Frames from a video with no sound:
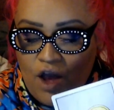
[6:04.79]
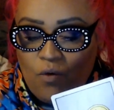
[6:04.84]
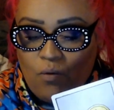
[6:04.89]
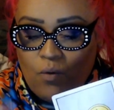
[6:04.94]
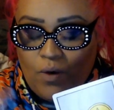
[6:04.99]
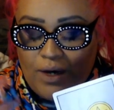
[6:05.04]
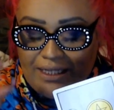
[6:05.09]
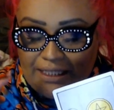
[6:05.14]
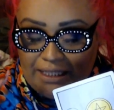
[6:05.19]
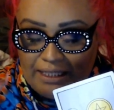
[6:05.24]

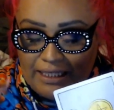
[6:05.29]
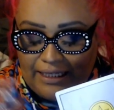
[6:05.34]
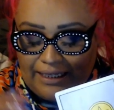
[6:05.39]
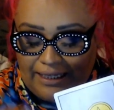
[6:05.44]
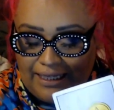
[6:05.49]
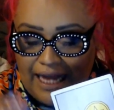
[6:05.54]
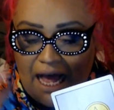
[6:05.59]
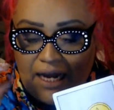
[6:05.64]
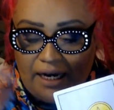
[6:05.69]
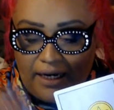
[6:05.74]
What's
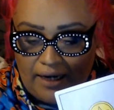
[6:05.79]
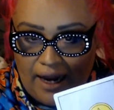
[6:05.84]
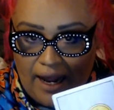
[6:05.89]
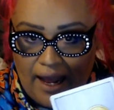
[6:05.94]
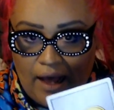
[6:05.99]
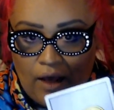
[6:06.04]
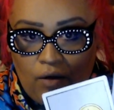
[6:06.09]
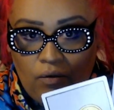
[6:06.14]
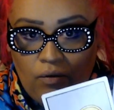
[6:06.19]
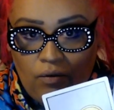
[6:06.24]
not
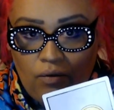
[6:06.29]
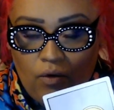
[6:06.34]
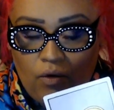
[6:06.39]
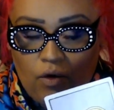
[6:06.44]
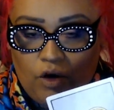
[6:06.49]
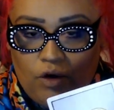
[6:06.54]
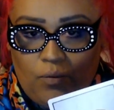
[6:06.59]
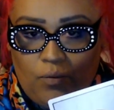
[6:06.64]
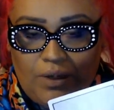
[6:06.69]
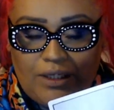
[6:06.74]
now
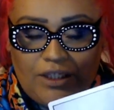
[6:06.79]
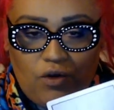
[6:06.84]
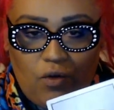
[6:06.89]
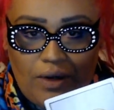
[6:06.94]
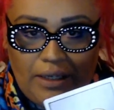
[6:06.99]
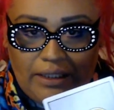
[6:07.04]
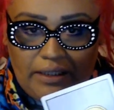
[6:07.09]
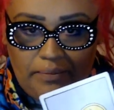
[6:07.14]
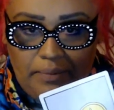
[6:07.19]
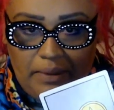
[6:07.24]
or what's
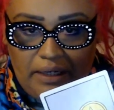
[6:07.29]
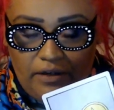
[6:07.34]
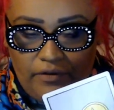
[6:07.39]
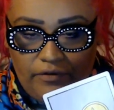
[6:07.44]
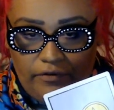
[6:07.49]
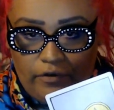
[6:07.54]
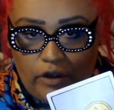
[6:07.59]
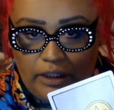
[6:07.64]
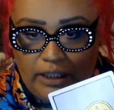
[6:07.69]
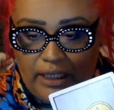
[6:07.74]
going to be
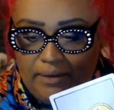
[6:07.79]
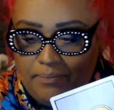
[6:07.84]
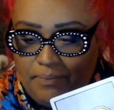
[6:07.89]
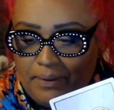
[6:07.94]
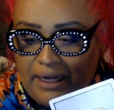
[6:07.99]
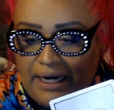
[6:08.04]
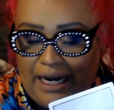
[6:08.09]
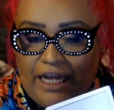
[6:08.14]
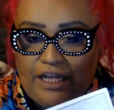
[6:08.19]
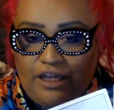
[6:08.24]
unfolding,
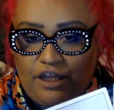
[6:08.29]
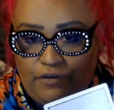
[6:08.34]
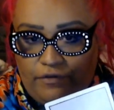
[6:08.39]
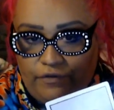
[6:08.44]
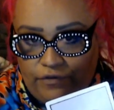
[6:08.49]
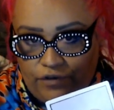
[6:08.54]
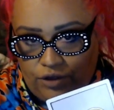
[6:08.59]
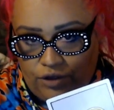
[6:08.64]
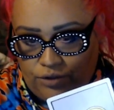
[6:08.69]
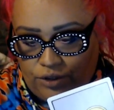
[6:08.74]
but in the
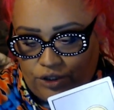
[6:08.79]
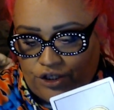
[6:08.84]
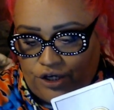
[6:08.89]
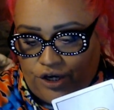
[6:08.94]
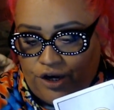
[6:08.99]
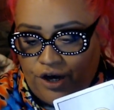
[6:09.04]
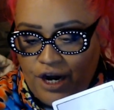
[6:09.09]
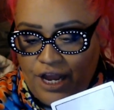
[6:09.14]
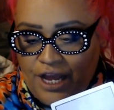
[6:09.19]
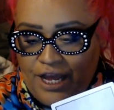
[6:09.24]

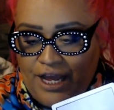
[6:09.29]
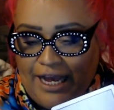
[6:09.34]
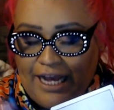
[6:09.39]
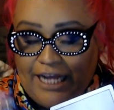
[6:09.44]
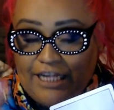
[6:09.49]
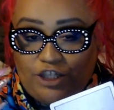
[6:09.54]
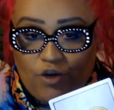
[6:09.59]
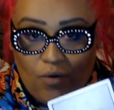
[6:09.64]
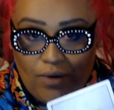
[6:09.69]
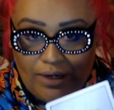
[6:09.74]
future,
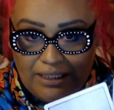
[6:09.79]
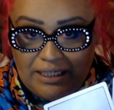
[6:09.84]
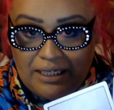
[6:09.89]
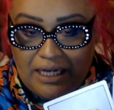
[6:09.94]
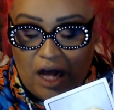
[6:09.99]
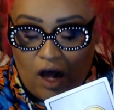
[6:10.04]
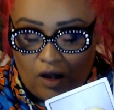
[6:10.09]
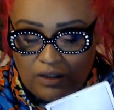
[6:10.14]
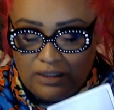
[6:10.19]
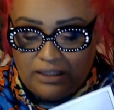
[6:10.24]
it's going to
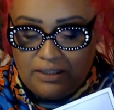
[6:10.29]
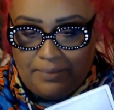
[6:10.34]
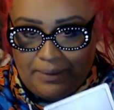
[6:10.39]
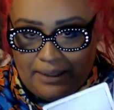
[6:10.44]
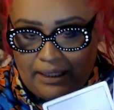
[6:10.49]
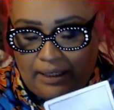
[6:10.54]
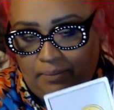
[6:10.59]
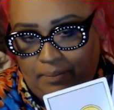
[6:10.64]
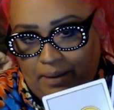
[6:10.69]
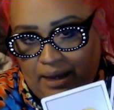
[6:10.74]

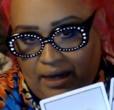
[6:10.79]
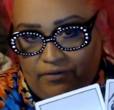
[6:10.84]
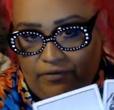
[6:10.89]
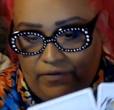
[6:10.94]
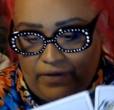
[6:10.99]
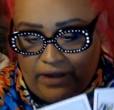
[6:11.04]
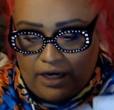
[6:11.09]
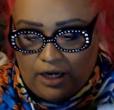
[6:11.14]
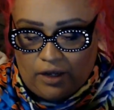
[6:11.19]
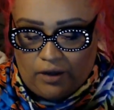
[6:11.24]
ultimately
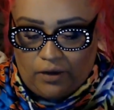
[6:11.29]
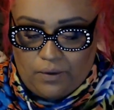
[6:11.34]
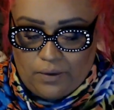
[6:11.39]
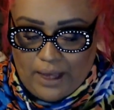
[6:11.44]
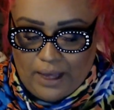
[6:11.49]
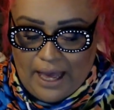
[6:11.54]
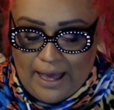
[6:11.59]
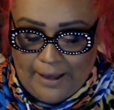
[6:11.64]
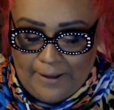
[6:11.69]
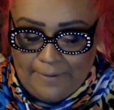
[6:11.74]
benefit you,
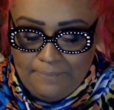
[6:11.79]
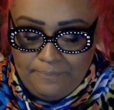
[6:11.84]
okay?